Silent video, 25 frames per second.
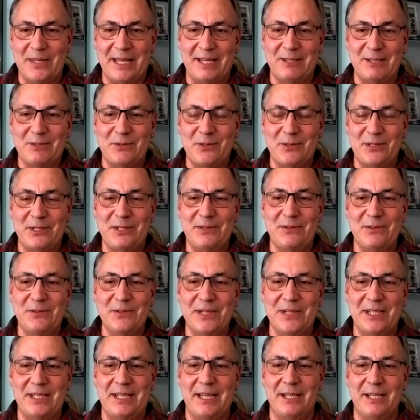That's what you
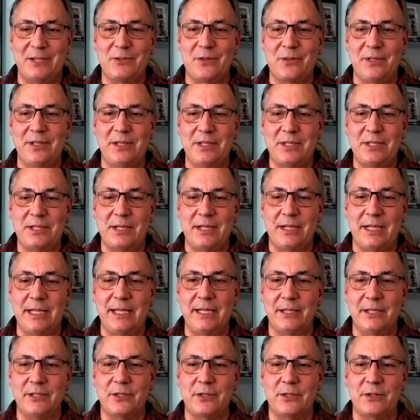realize when you study
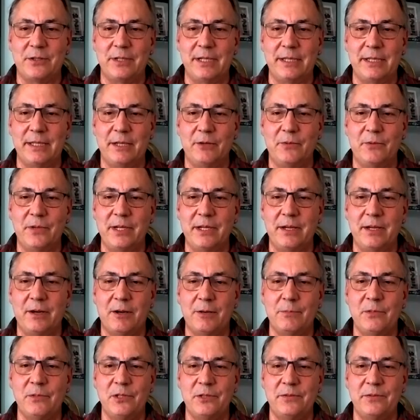history, that we
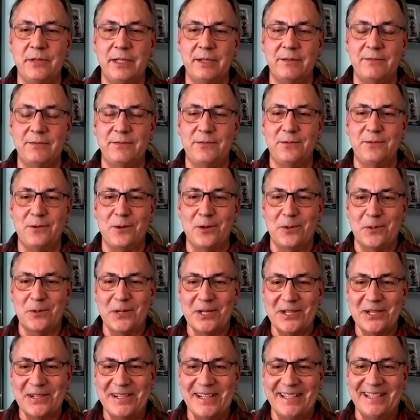are moving
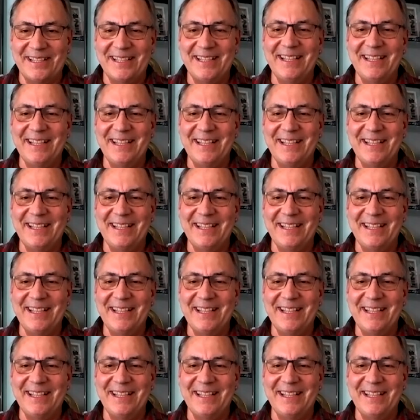forward,